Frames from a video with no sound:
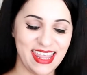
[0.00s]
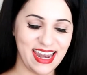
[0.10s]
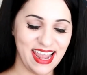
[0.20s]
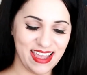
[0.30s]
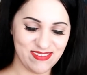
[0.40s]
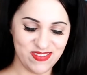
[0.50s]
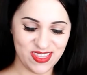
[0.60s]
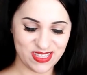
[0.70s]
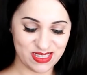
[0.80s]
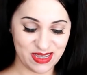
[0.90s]
then I have
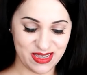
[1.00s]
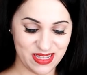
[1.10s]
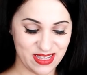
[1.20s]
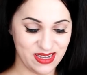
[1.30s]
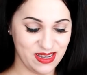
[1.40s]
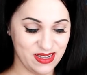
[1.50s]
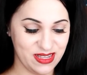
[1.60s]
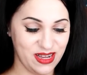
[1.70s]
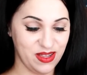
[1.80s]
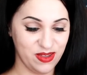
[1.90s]
this
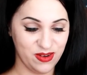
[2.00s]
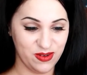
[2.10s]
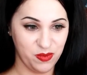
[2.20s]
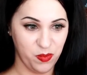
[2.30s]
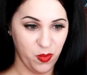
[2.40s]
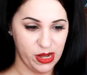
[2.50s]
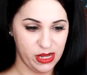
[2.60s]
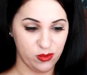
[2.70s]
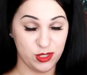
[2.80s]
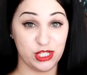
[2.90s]
other
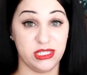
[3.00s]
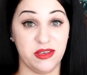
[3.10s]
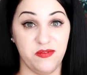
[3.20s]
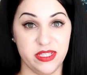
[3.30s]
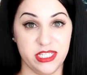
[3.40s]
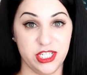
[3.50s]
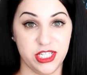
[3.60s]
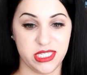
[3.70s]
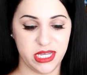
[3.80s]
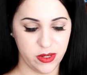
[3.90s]
one which is
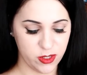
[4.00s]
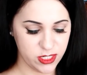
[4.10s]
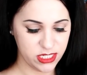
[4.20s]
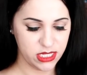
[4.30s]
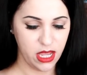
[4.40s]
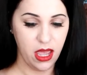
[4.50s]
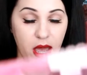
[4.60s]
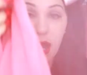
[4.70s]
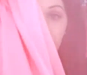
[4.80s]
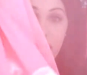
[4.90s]
vintage Sears
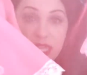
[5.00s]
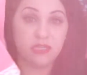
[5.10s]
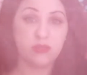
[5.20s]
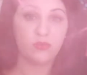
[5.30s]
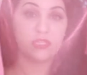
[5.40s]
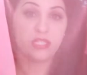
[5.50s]
this